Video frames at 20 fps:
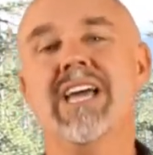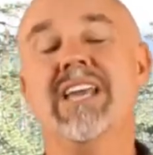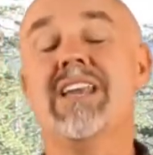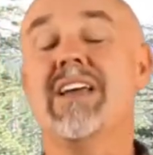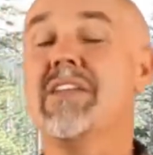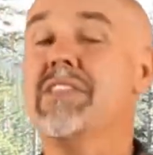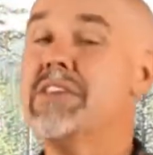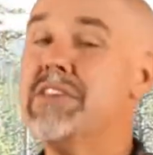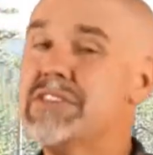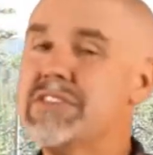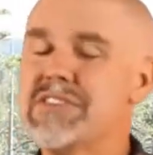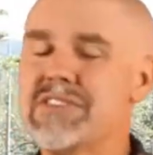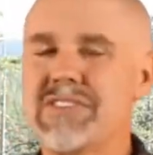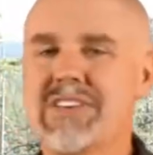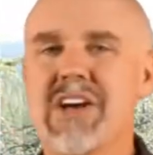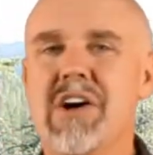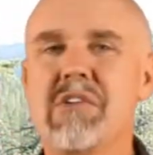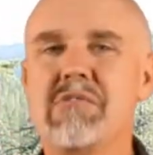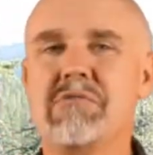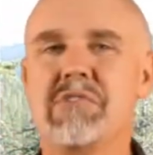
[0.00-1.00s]
Now this is
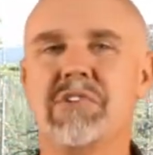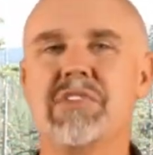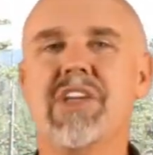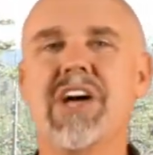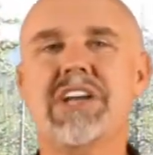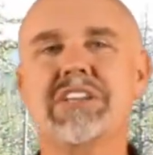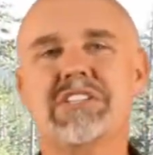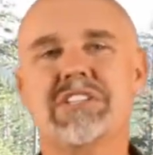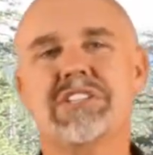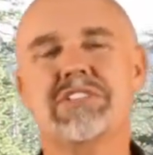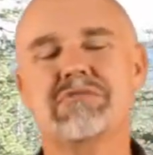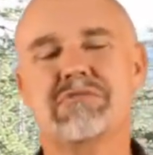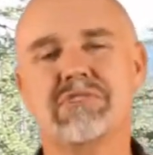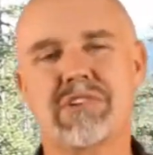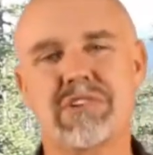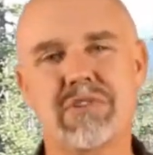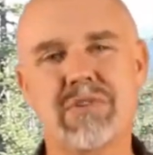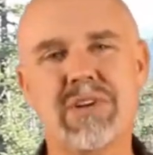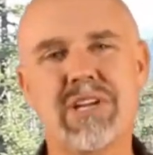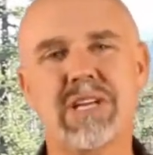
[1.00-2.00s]
helpful not just for
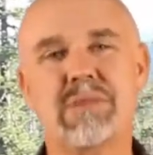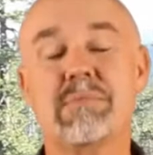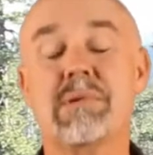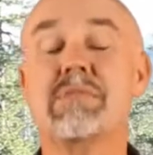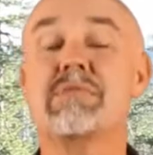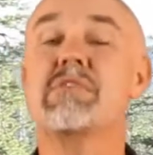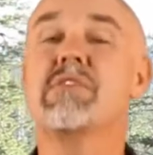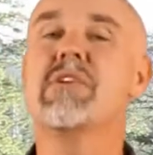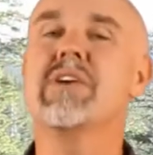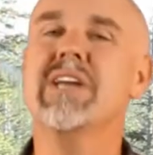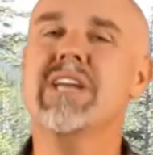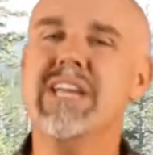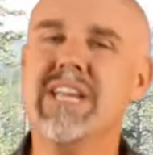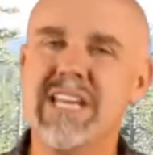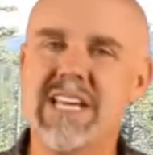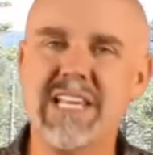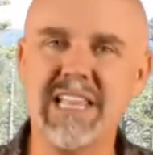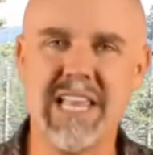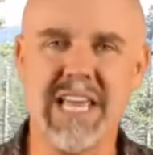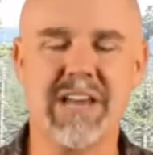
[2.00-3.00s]
Greek, but for
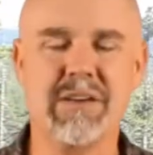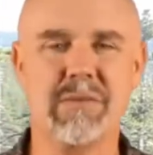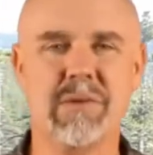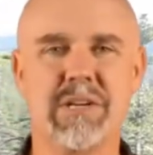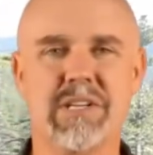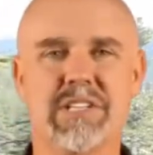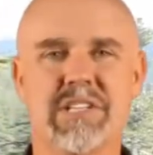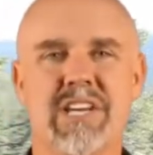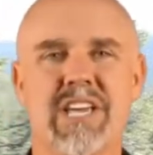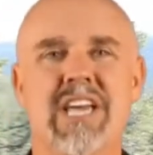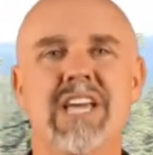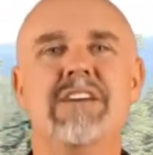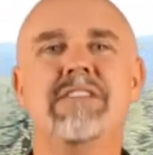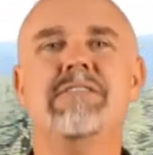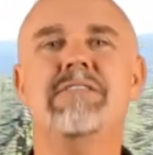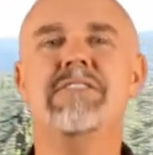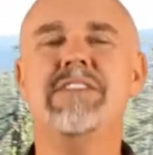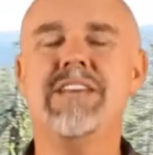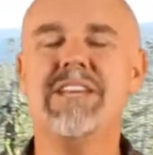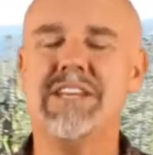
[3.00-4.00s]
any language.
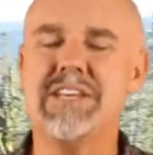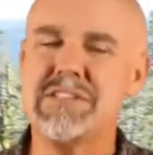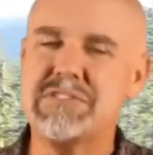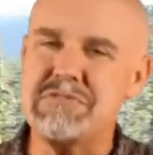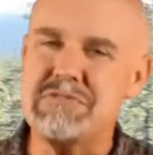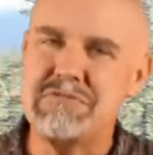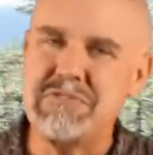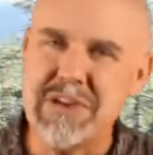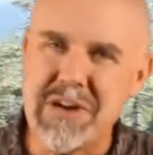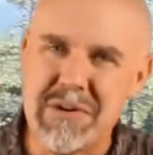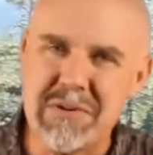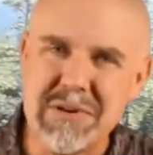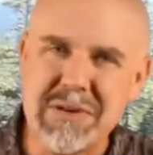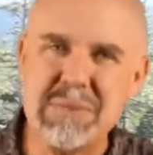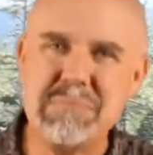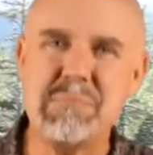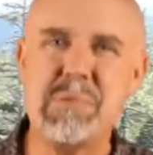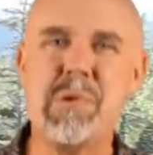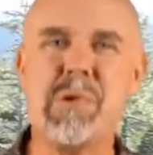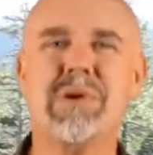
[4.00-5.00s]
It is very
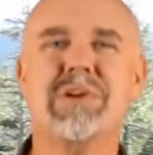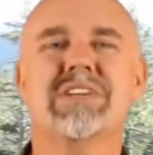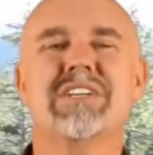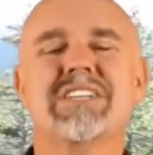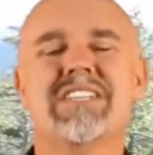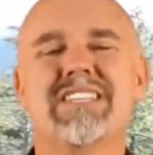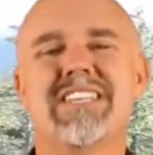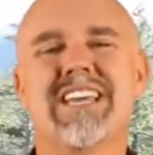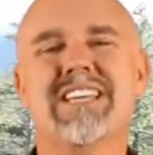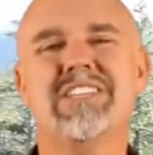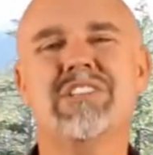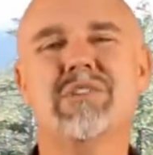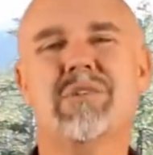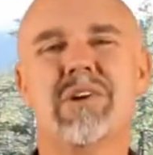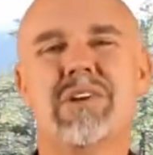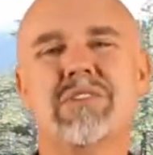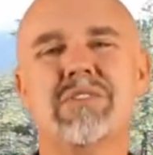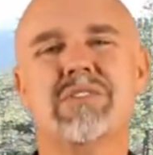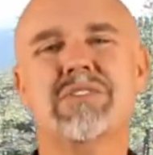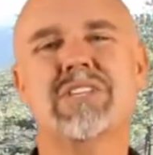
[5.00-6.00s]
important that you
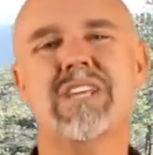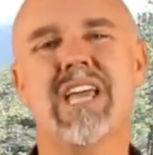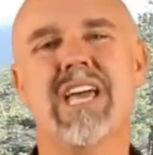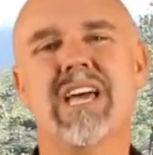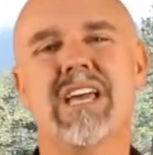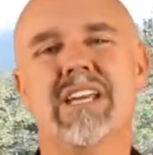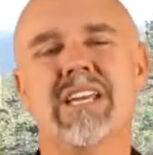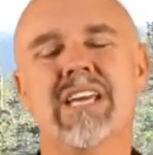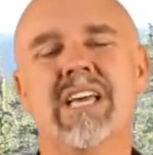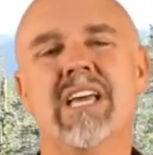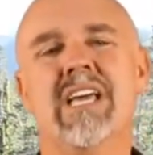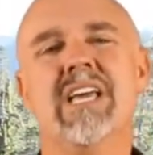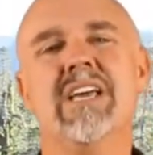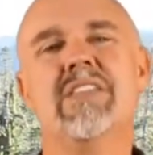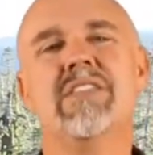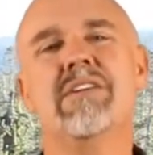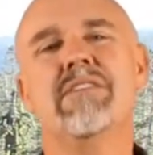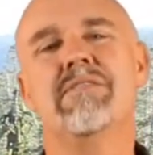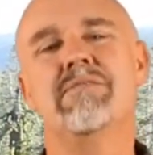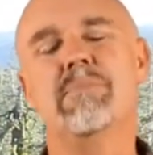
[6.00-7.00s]
understand
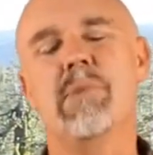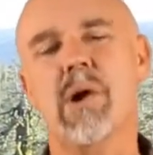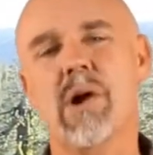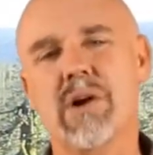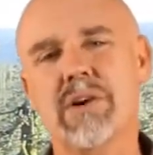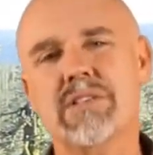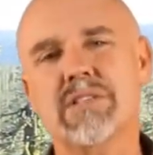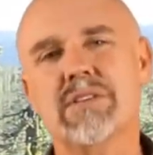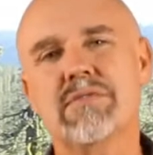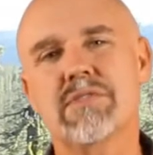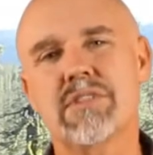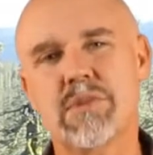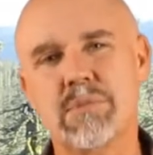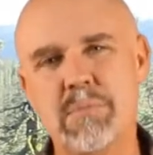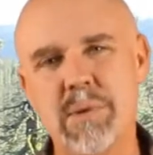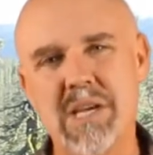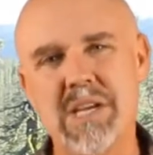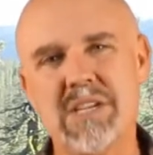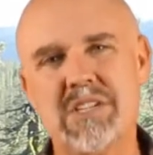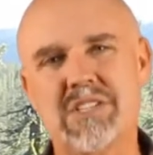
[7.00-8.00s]
the parts of
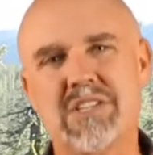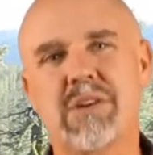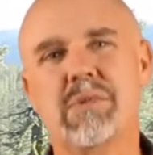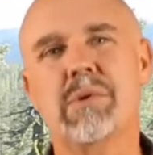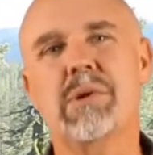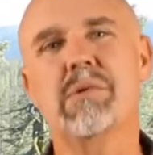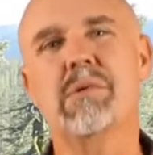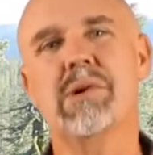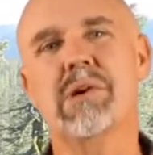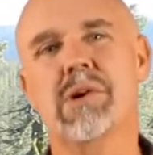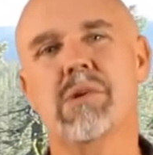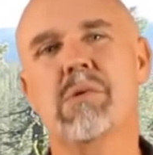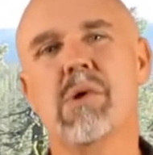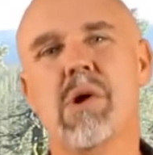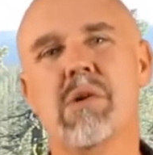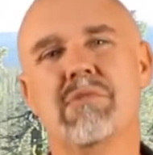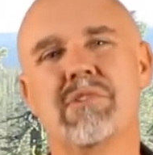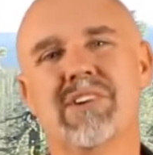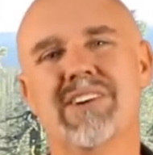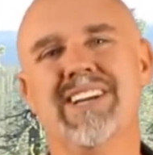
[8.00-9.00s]
speech that we will go
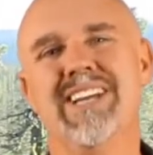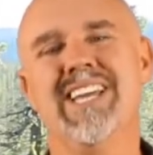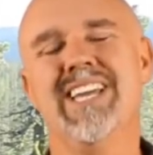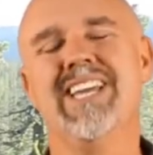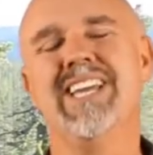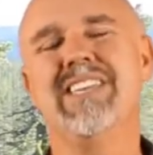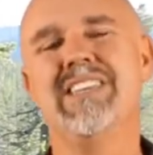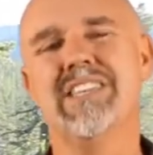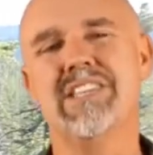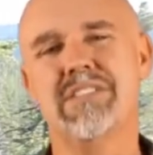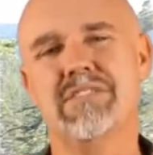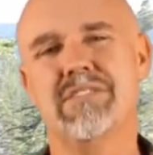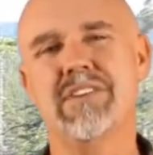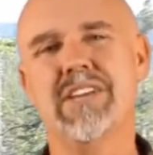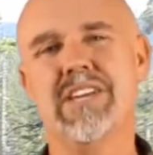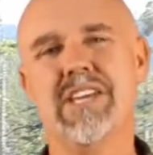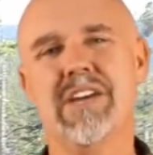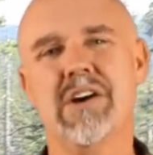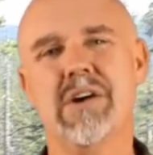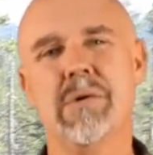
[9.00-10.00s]
over in this
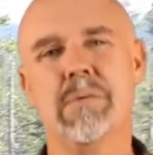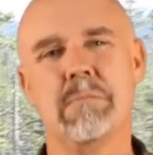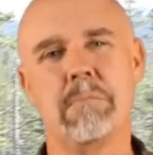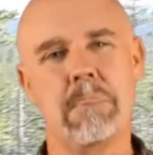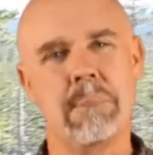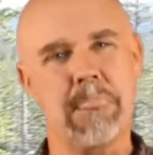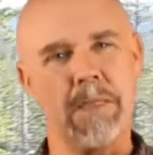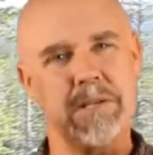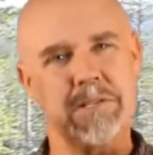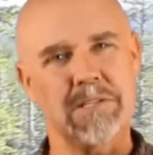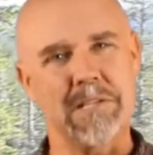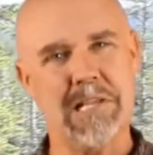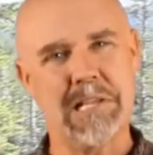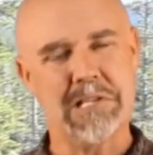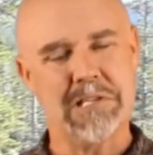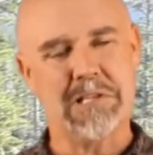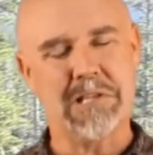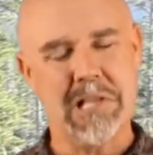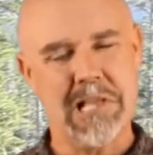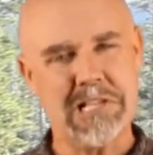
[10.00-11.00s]
video. So
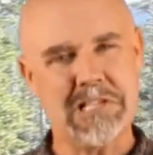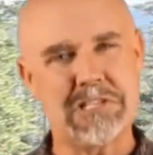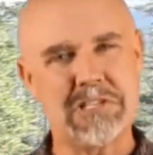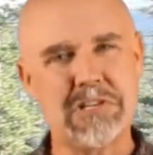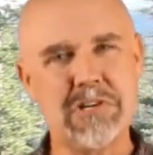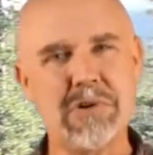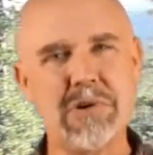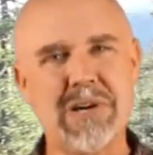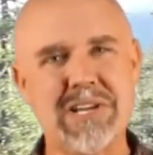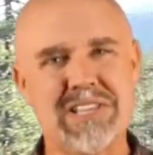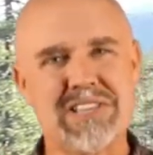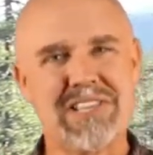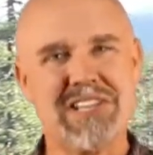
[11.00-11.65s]
let's do it.